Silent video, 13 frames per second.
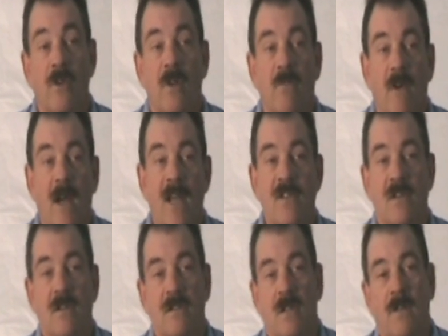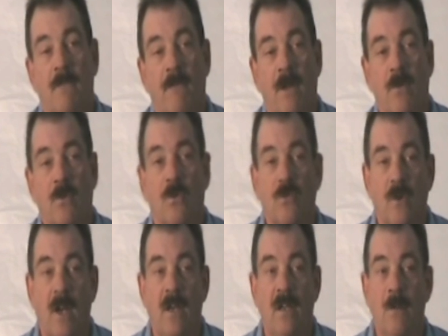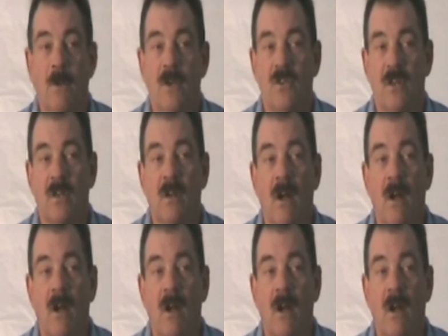advisor to the Federal Trade Commission